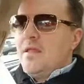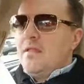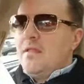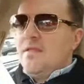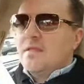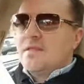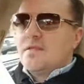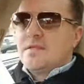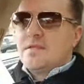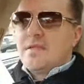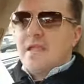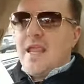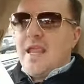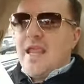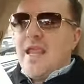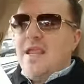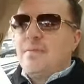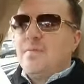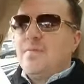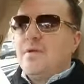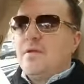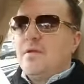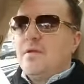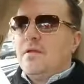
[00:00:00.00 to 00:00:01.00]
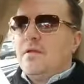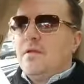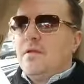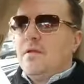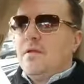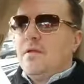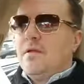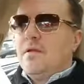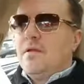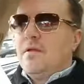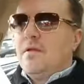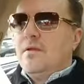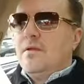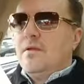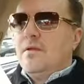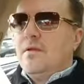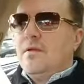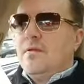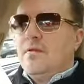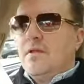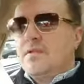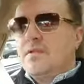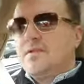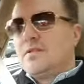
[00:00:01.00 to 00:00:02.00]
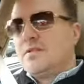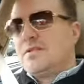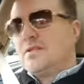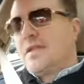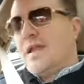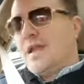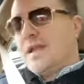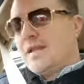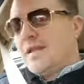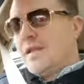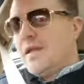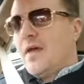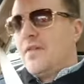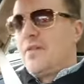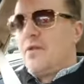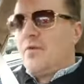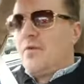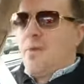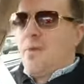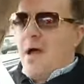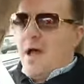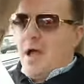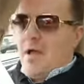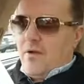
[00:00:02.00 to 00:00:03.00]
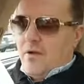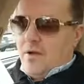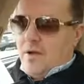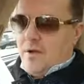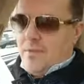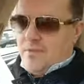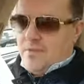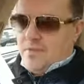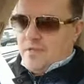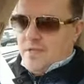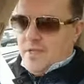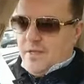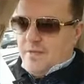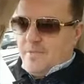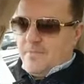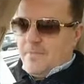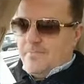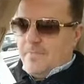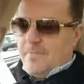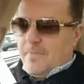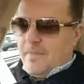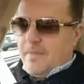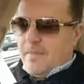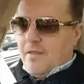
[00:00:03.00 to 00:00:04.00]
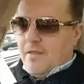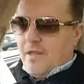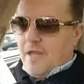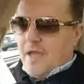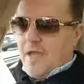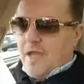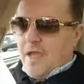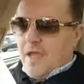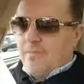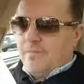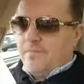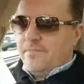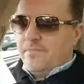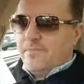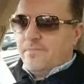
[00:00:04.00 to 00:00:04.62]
The same, let's just say another buyer comes in, okay?